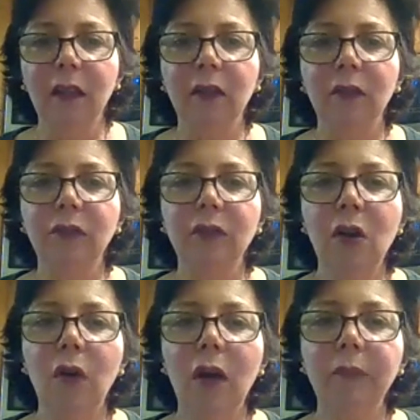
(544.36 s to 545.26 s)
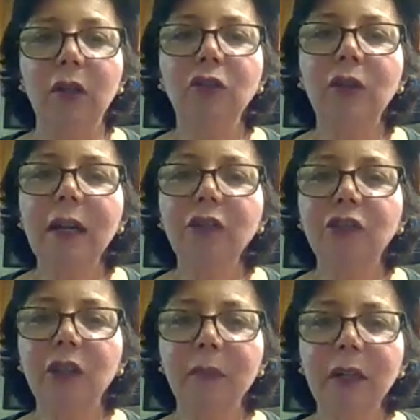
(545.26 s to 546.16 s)
So I'm going to try to
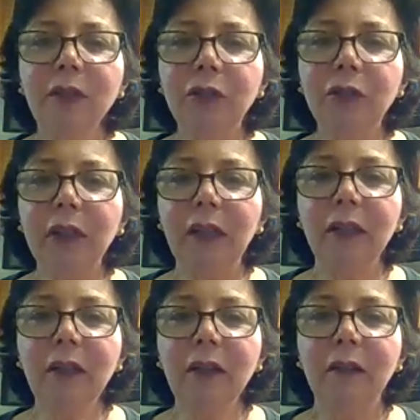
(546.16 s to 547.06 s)
share my screen.